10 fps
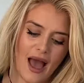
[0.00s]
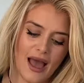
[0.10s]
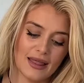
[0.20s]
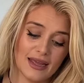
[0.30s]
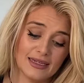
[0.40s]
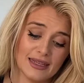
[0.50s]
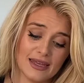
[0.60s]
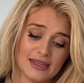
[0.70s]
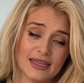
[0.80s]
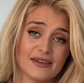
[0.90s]
I like to
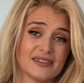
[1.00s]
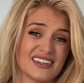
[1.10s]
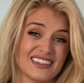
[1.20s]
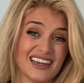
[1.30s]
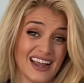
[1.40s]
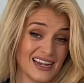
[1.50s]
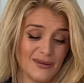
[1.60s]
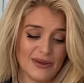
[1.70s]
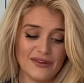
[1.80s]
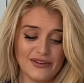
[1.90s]
think it gives it a tiny
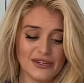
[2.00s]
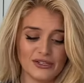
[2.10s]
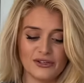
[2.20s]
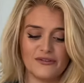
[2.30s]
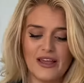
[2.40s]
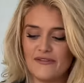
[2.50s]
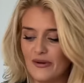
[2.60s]
bit of additional flavor,